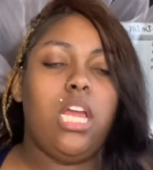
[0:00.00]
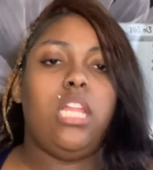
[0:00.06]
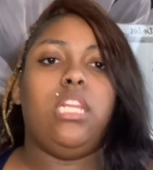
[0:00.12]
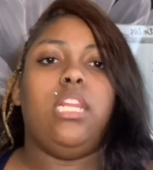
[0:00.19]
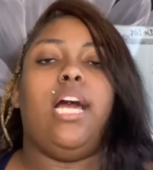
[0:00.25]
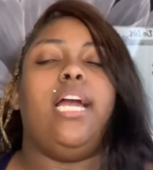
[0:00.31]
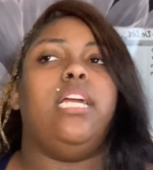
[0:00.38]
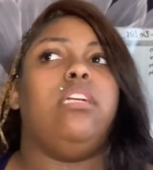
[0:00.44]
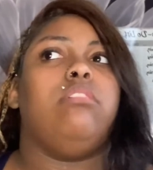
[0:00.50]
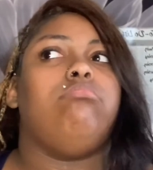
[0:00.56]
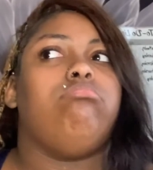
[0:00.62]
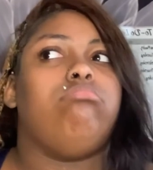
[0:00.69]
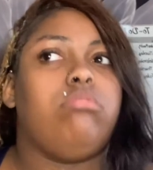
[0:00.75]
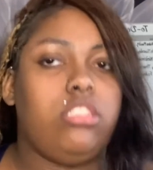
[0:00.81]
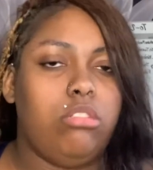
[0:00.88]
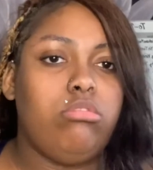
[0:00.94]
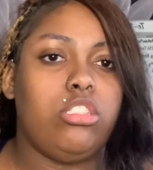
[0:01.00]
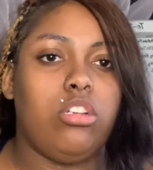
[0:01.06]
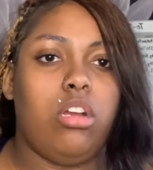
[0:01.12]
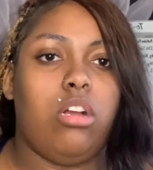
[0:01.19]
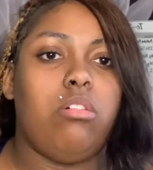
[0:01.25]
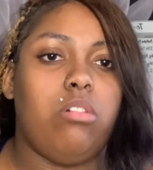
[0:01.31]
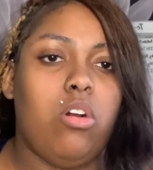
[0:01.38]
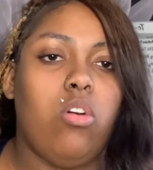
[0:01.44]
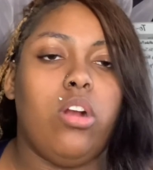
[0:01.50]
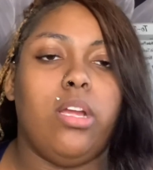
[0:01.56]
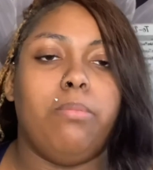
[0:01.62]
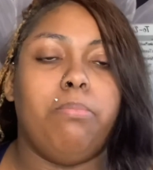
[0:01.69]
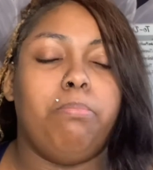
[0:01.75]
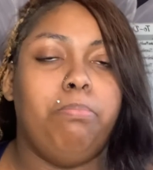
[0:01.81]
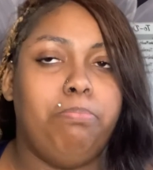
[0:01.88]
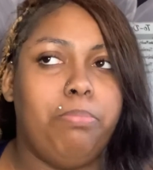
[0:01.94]
Like, toot your own
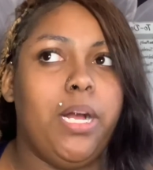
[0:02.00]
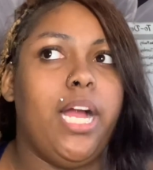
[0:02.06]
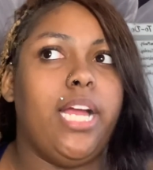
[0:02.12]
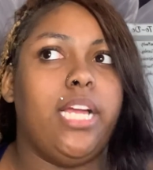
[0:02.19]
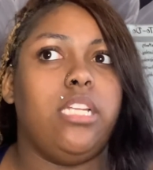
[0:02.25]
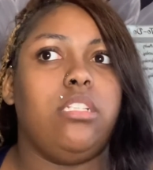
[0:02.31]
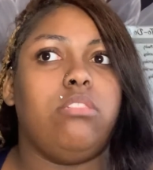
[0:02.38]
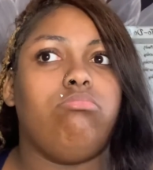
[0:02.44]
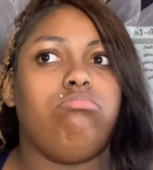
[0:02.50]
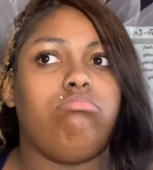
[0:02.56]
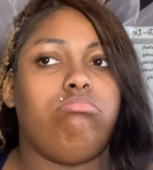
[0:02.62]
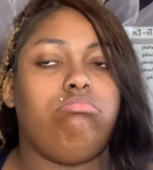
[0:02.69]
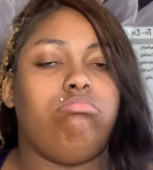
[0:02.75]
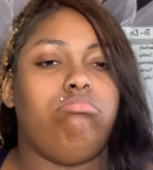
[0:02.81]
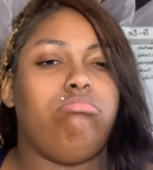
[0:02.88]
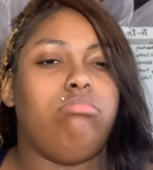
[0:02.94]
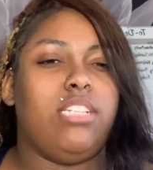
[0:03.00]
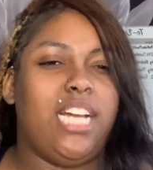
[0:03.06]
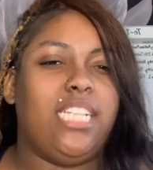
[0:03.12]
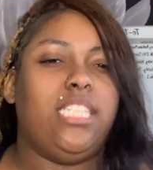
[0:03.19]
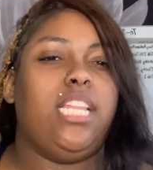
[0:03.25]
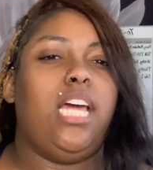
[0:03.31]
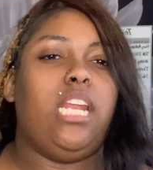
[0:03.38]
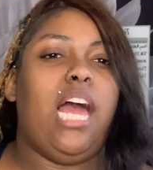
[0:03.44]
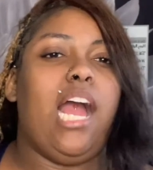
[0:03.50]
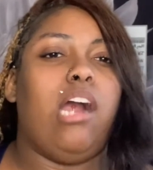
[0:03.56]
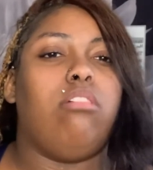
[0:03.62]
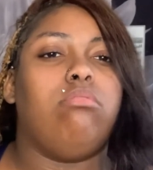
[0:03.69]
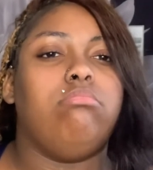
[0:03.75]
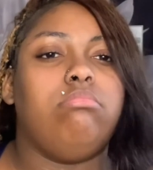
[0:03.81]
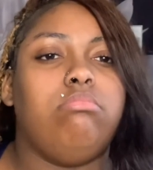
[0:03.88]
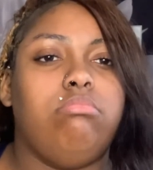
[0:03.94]
horn, but not that loud.
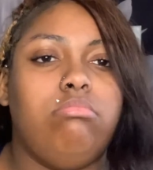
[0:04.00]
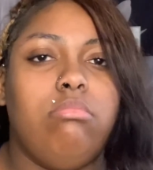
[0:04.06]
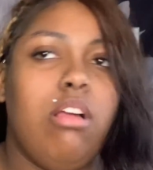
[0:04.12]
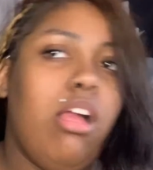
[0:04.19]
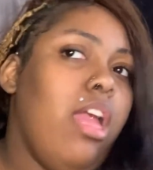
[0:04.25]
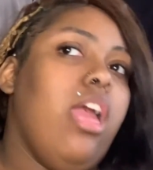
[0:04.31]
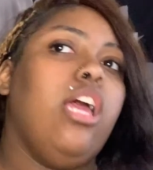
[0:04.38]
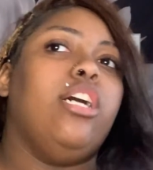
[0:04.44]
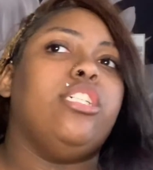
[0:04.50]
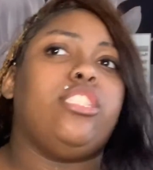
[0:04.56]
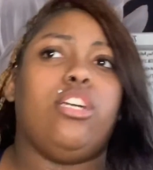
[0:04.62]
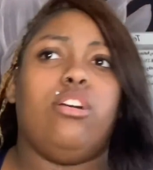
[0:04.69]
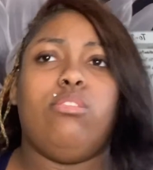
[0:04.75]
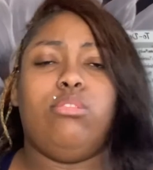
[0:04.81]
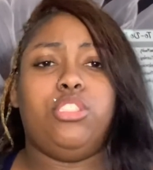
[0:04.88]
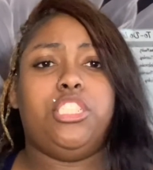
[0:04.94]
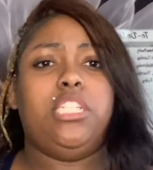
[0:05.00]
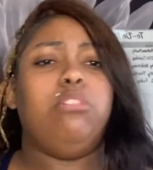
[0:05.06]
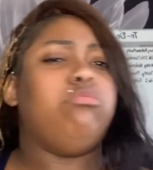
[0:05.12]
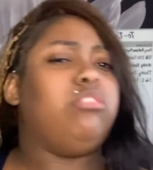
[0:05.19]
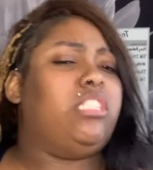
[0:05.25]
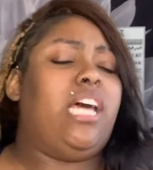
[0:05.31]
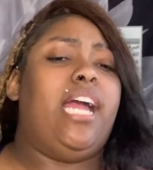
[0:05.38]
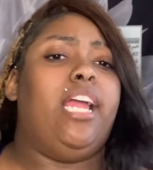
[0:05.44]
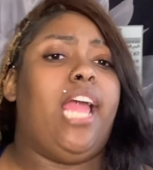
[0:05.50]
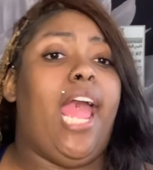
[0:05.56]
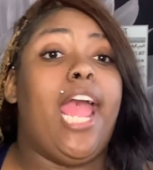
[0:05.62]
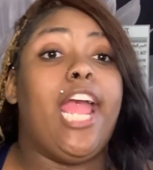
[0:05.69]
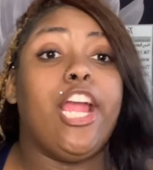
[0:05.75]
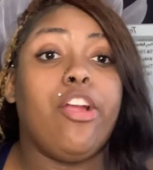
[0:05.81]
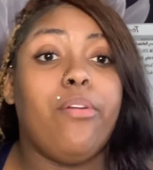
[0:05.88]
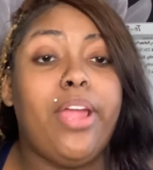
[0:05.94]
So she was like
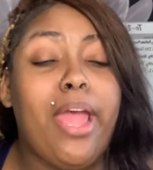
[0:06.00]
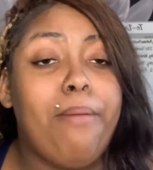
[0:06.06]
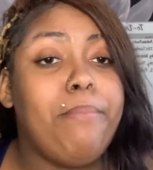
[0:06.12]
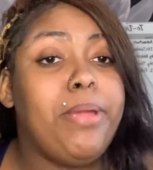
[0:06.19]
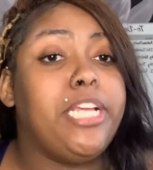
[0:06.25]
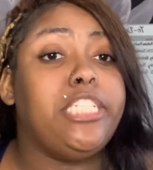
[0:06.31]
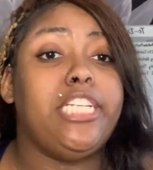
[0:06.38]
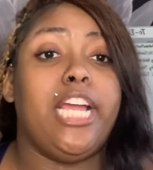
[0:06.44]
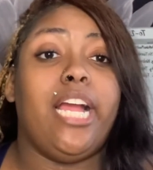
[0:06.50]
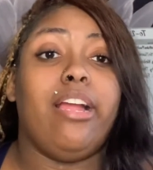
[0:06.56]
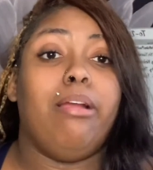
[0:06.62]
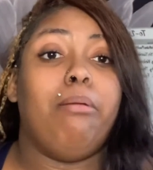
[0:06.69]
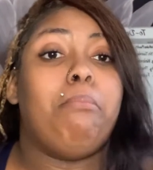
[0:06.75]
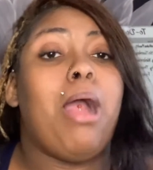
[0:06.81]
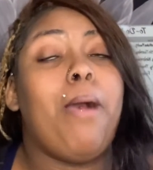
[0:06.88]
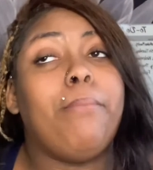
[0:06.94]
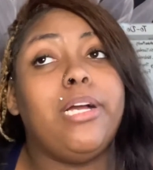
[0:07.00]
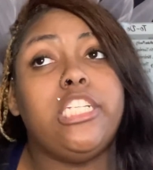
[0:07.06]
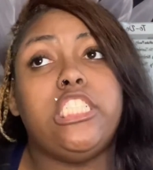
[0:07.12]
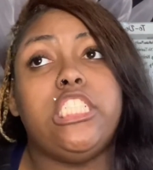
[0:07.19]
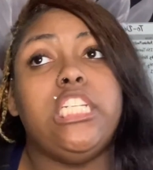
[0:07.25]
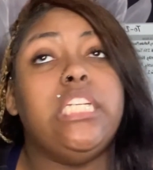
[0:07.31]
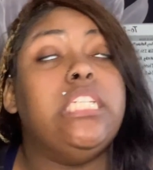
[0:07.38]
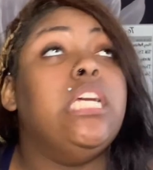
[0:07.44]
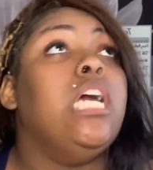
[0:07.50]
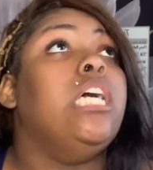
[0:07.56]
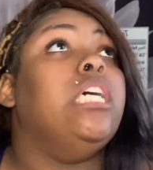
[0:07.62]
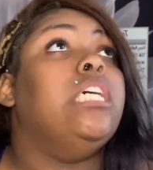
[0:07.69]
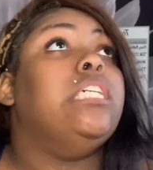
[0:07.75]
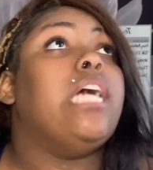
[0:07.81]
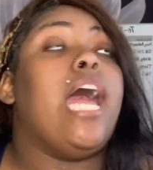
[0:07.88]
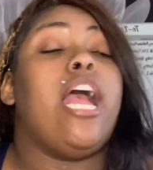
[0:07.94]
angry at me. She had her mama. She
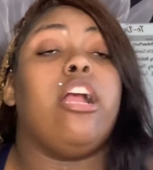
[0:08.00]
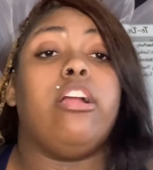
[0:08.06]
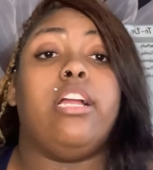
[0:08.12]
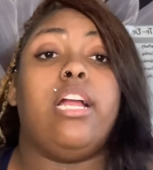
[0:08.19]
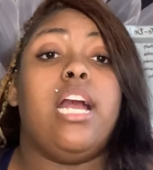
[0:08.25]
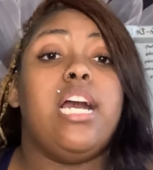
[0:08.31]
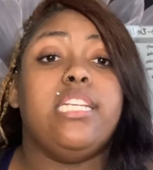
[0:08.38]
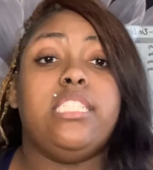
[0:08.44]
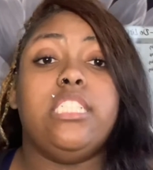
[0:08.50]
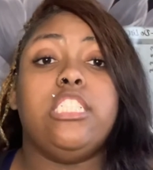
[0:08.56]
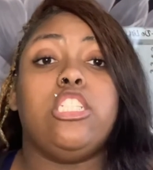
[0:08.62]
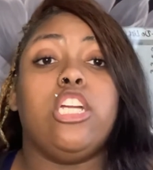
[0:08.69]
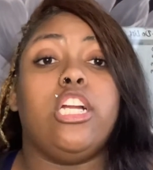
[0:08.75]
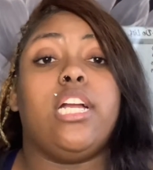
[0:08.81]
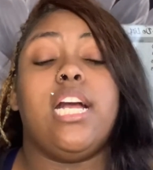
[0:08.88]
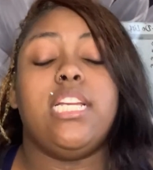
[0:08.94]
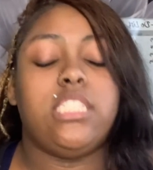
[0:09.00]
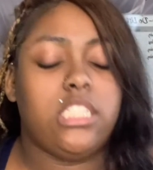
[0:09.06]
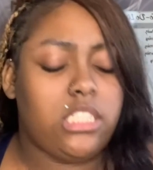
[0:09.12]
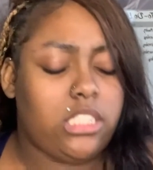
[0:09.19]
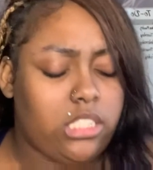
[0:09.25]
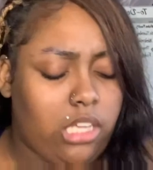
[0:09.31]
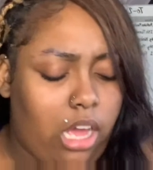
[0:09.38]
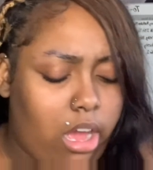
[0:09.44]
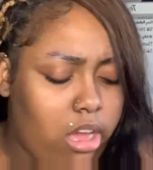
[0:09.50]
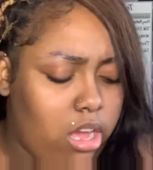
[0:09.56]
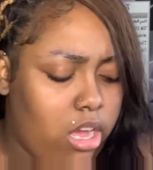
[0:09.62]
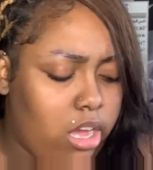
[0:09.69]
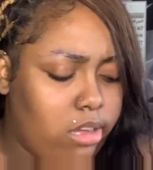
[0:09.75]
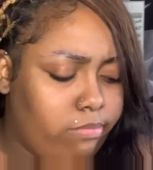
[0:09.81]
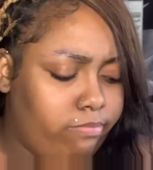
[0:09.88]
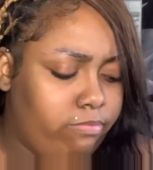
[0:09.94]
had her cousins. Her cousins
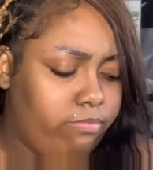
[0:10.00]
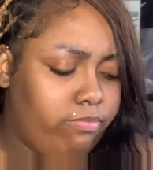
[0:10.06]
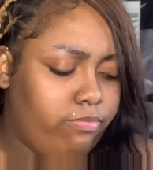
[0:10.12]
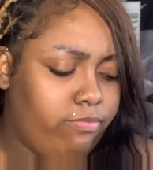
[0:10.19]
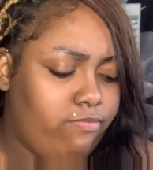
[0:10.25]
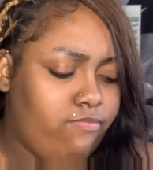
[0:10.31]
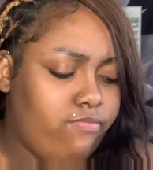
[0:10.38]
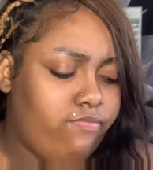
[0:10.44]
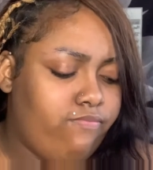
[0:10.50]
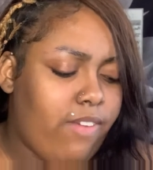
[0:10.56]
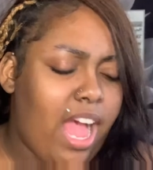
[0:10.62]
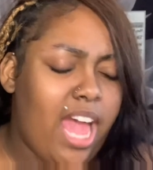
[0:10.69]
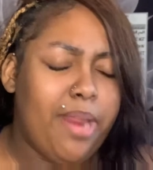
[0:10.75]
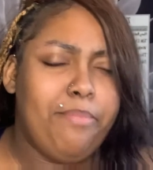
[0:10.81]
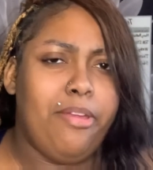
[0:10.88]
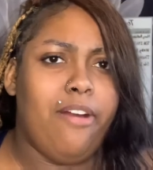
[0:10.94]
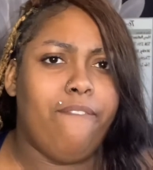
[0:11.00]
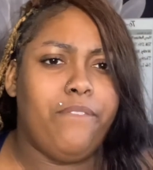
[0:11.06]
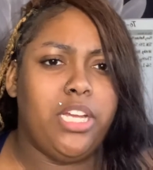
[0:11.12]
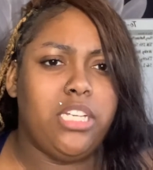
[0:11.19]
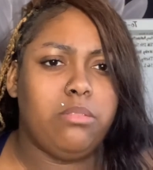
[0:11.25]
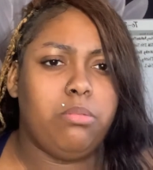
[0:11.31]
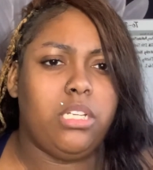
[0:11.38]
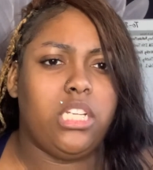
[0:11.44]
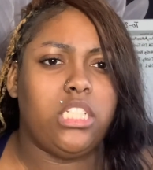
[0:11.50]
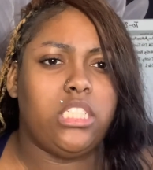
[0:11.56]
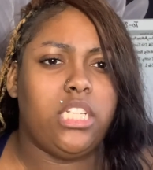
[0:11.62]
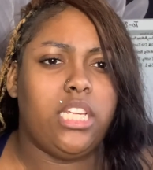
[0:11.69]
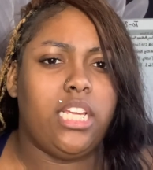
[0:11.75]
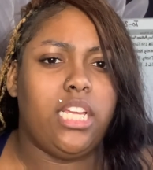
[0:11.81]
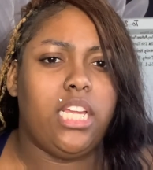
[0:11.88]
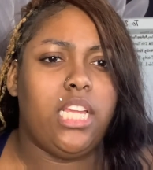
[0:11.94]
finding me on Facebook and
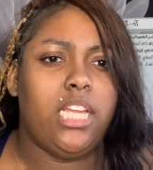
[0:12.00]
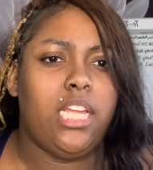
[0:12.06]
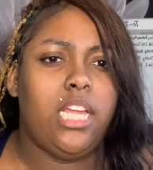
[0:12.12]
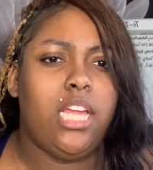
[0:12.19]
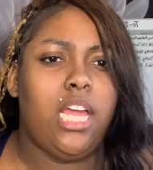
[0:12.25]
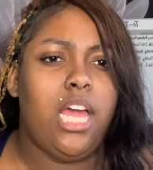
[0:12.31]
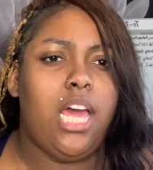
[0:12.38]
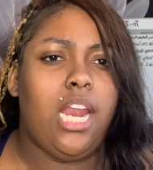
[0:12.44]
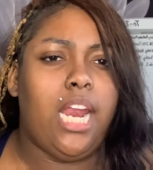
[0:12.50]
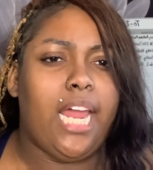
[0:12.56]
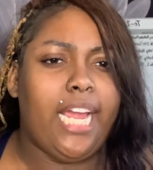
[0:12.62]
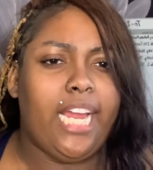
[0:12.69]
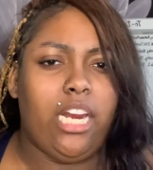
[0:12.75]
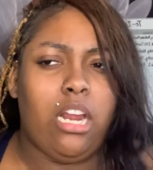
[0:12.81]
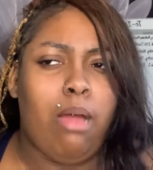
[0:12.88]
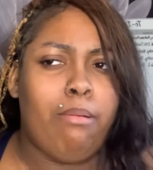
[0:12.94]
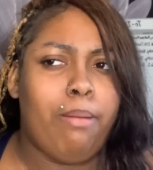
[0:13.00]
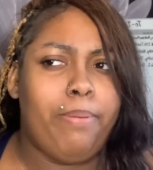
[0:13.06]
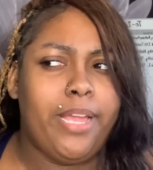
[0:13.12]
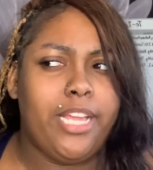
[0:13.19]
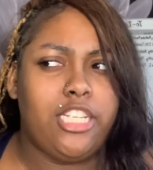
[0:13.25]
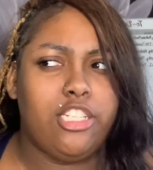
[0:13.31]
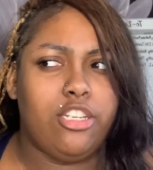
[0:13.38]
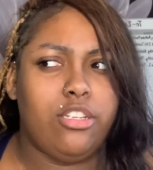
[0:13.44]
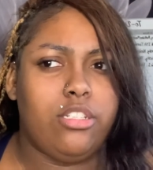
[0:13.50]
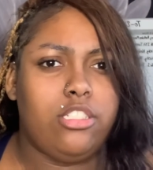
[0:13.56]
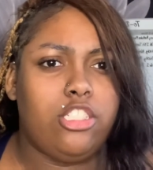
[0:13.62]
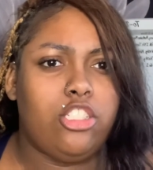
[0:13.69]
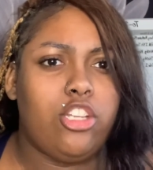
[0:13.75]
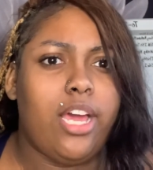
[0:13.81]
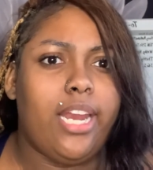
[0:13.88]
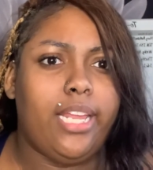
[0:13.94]
shit, liking all my pictures,
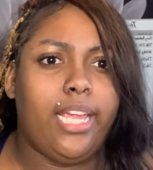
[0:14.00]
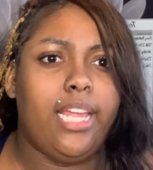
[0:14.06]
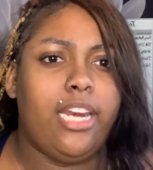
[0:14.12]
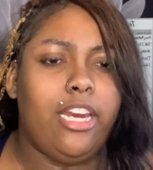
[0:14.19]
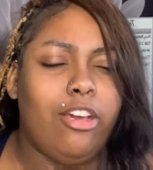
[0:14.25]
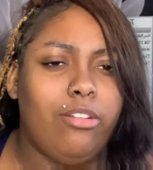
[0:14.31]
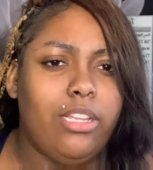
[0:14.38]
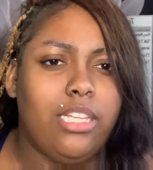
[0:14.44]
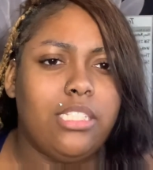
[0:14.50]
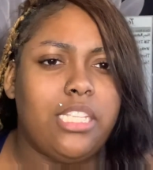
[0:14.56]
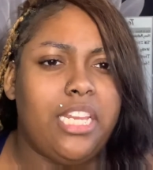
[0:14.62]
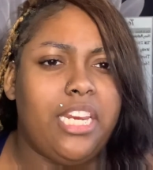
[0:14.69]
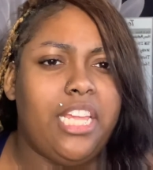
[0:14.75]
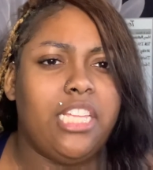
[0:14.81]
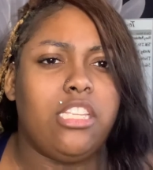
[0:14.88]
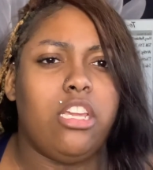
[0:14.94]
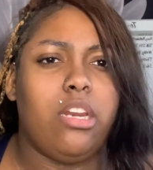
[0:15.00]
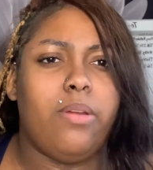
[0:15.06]
trying to get noticed, and then turn